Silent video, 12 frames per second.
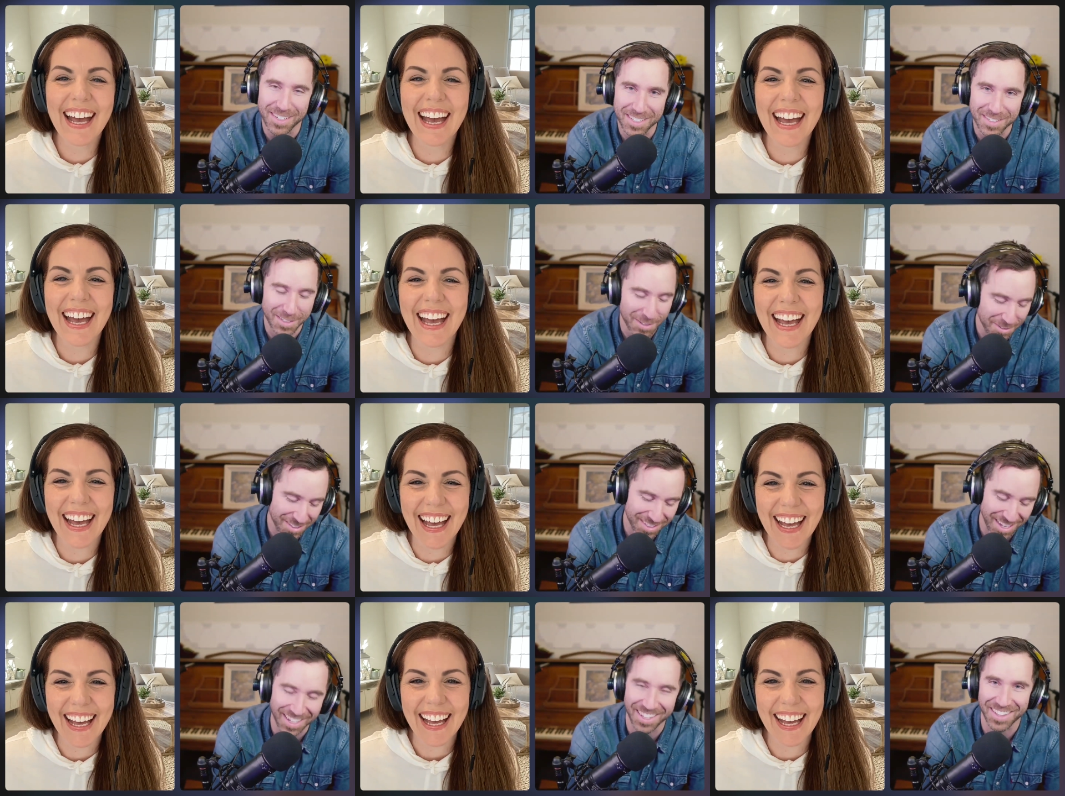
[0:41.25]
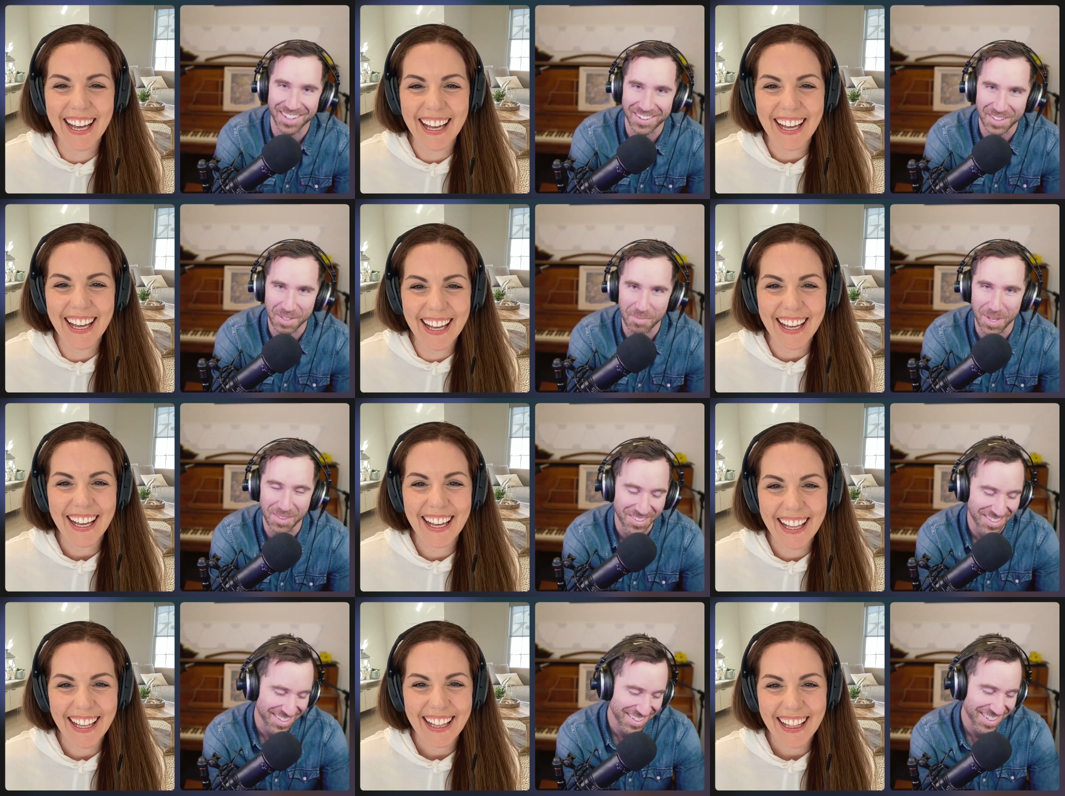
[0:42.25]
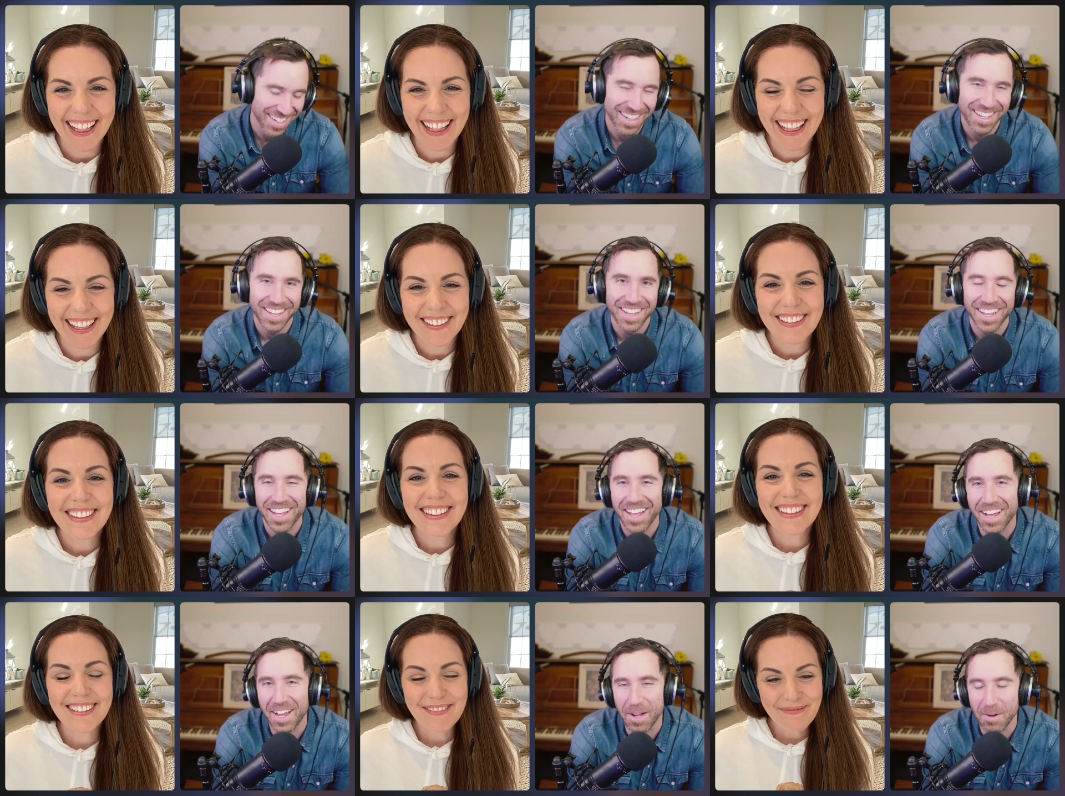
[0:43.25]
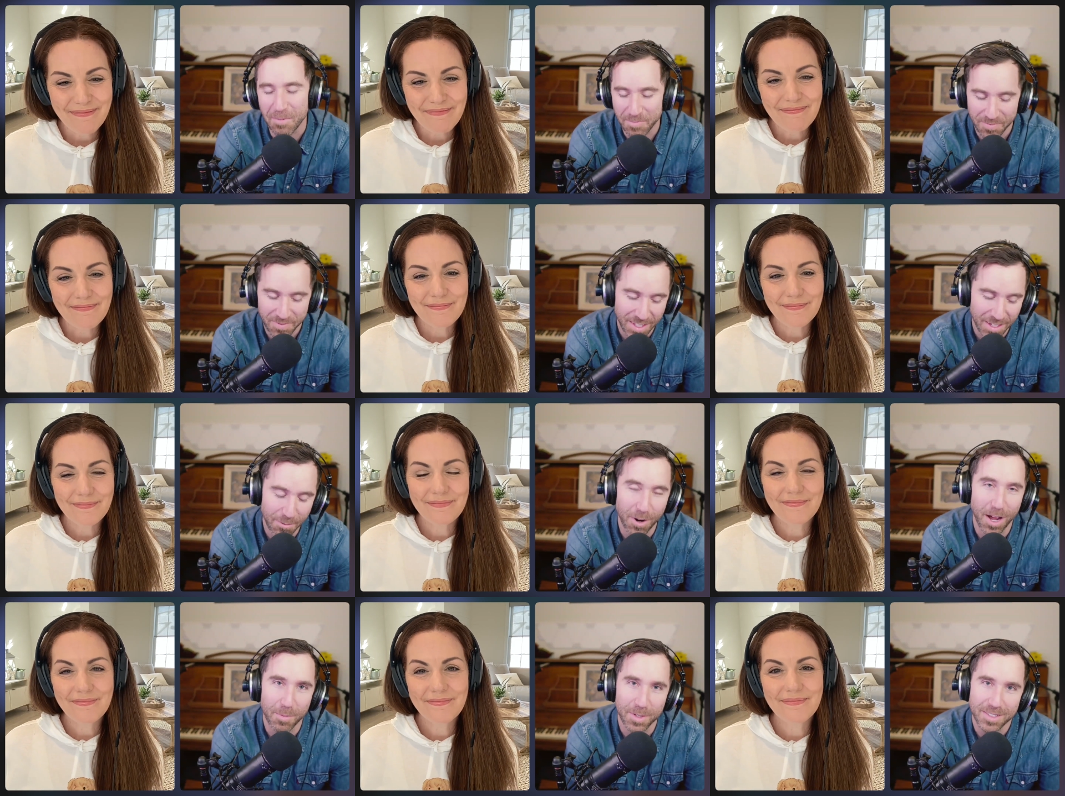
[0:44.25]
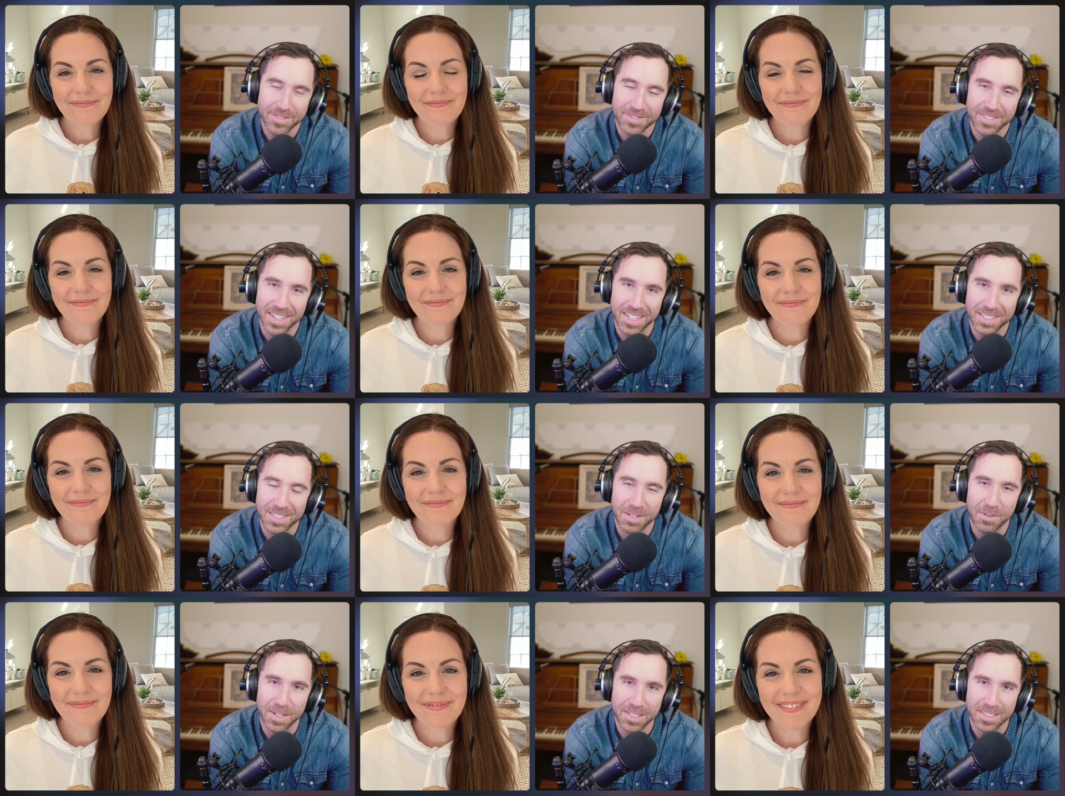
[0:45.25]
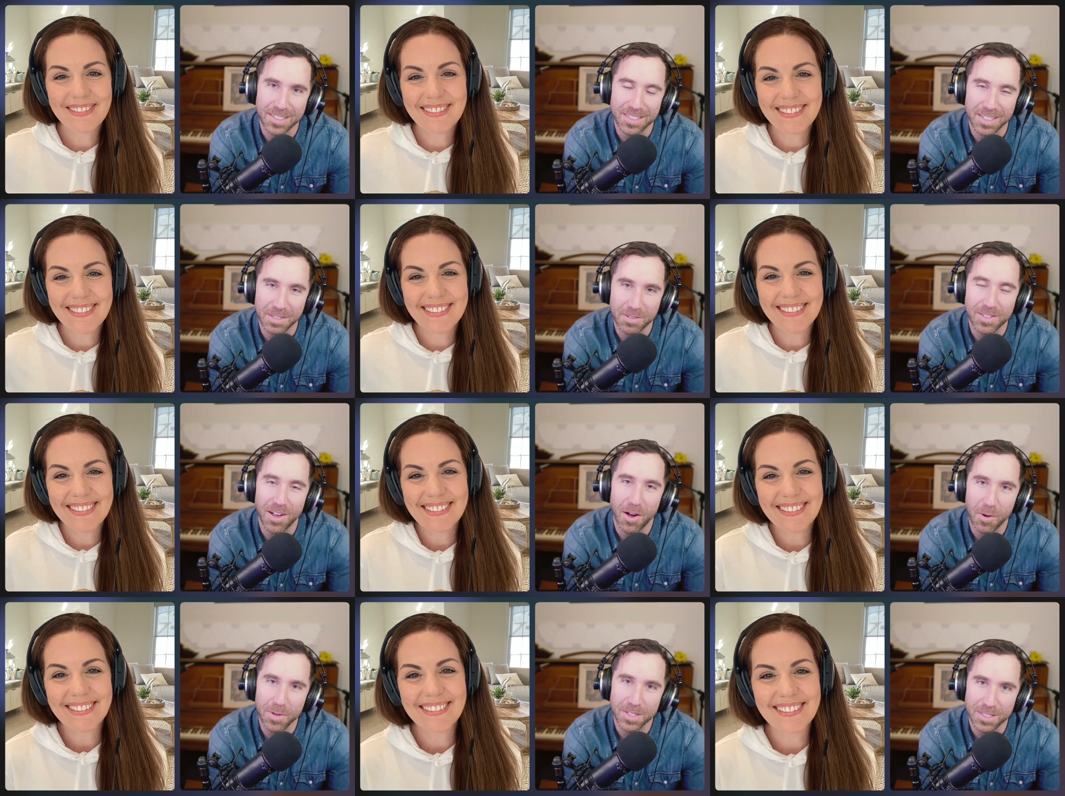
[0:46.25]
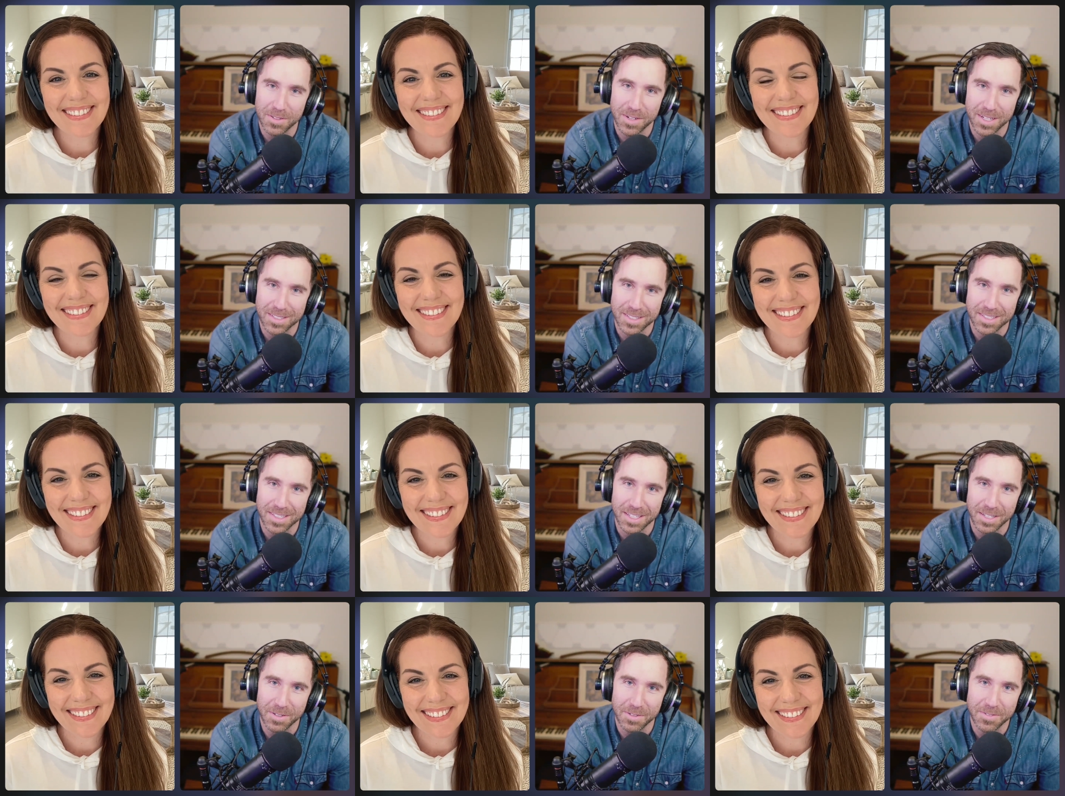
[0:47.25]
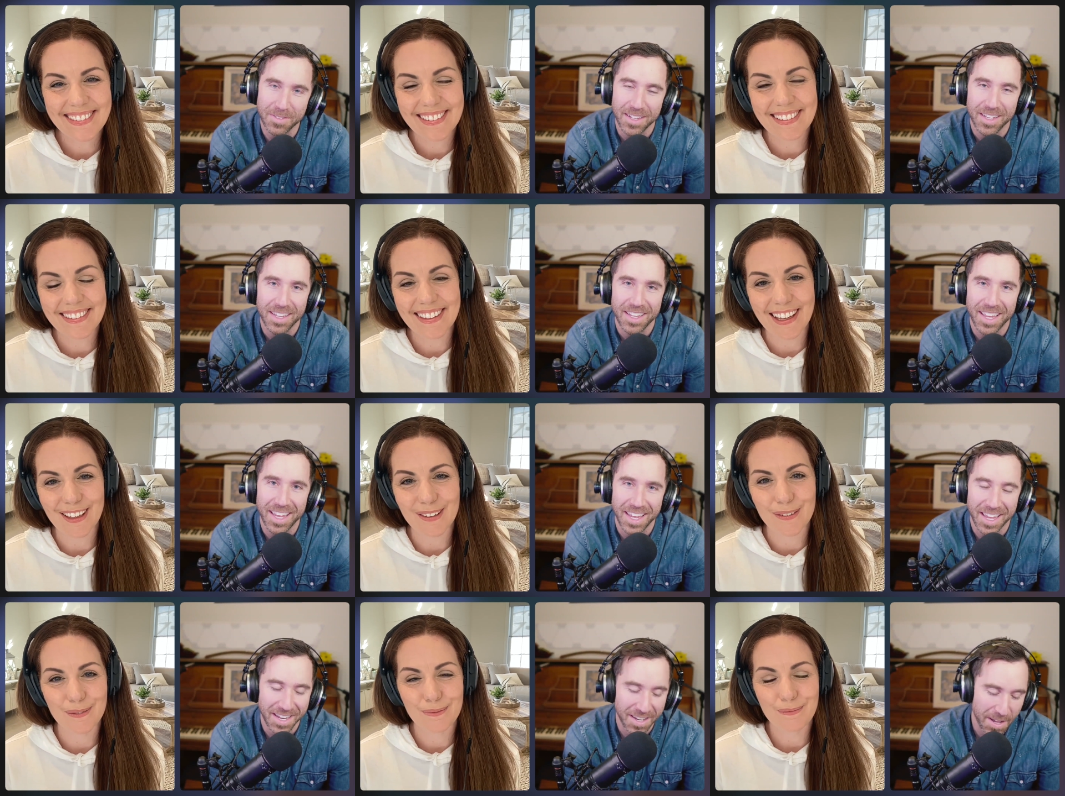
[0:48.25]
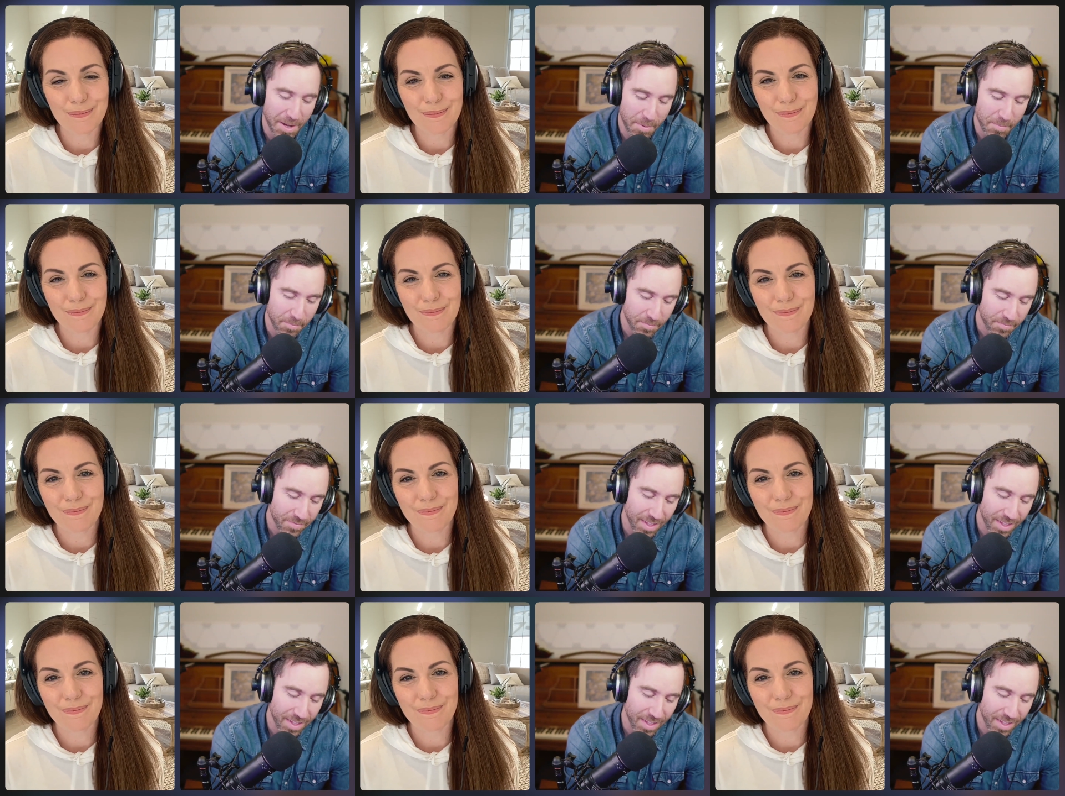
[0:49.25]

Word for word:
Speaker 1: until you say hello to the people. Um, Robyne, it's so nice to see you. It's always so nice to see you. And um,